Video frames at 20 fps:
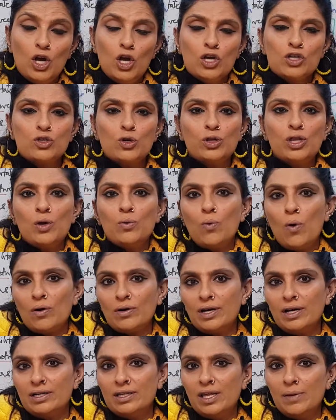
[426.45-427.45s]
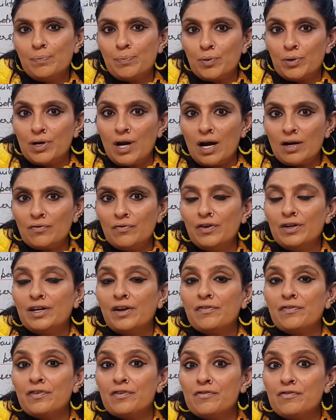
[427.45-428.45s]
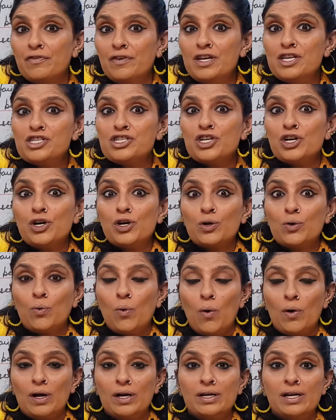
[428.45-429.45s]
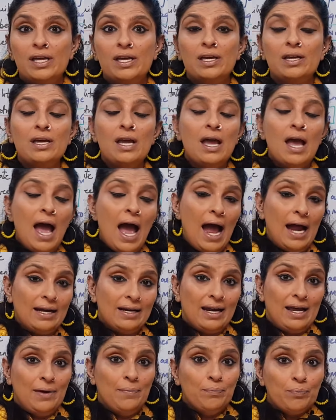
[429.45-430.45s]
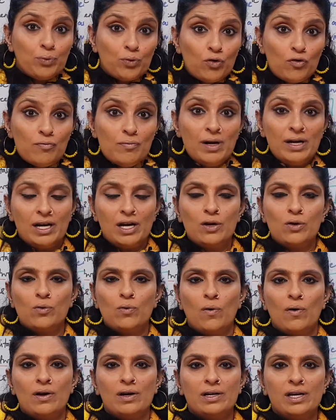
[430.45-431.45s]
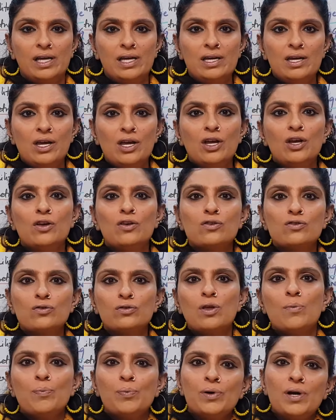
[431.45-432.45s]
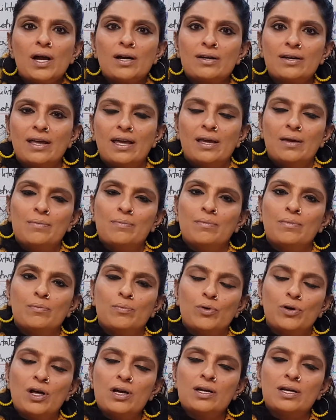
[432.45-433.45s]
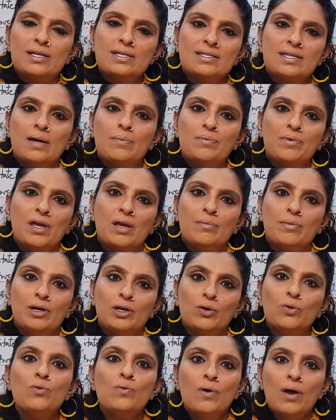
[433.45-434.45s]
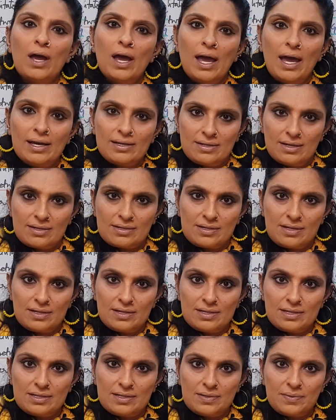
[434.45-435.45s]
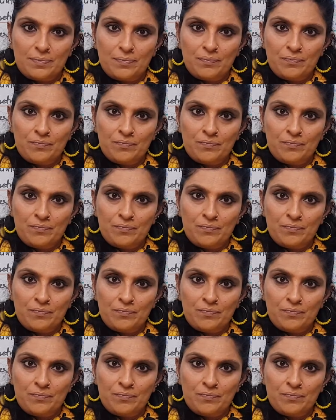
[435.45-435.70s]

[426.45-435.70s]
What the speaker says: So they wanted the product with different feature, quality, and improvement in quality. So the product concept came into existence.